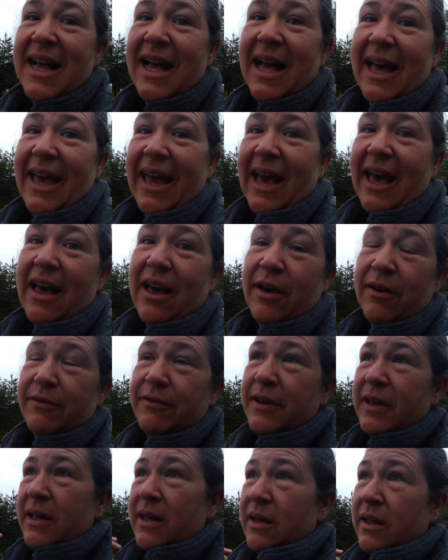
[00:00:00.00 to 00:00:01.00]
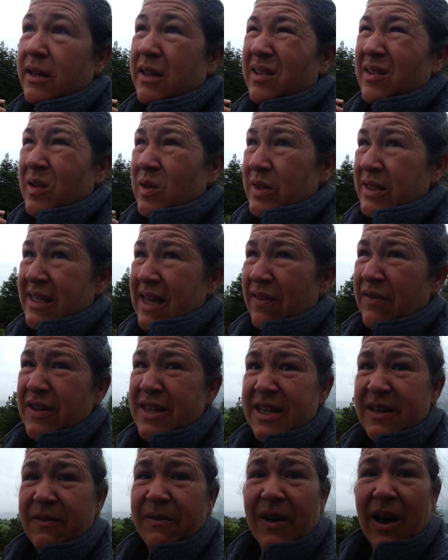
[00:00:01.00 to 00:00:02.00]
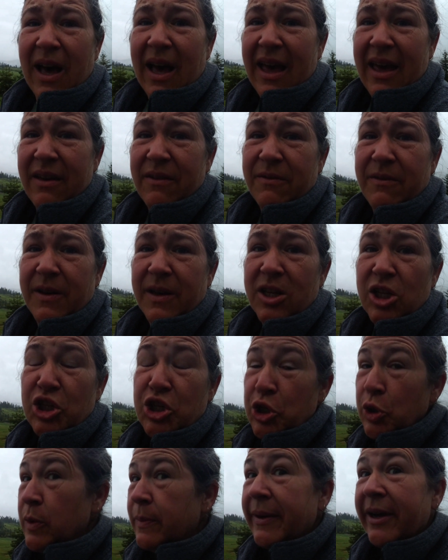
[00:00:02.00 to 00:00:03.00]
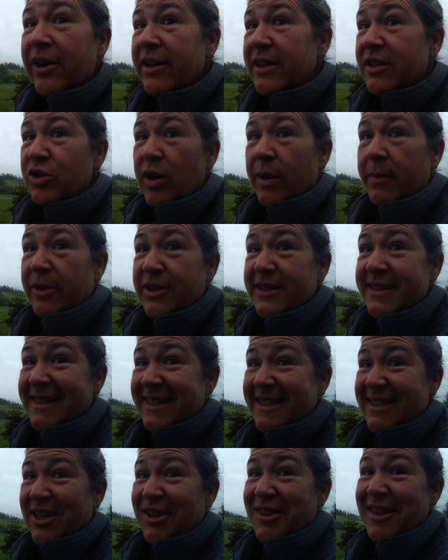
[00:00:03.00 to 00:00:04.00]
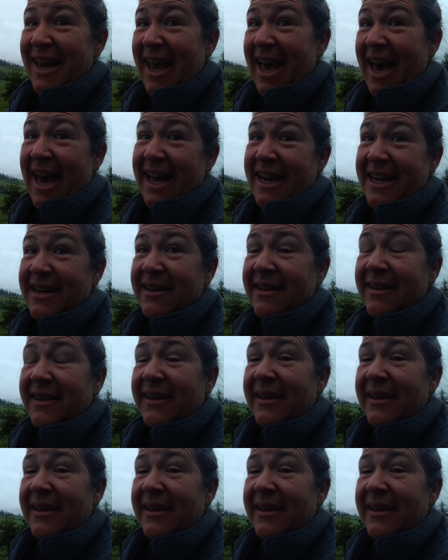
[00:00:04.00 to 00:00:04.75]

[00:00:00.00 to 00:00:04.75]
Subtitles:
I have 75 June-bearing strawberries, because it's all they had,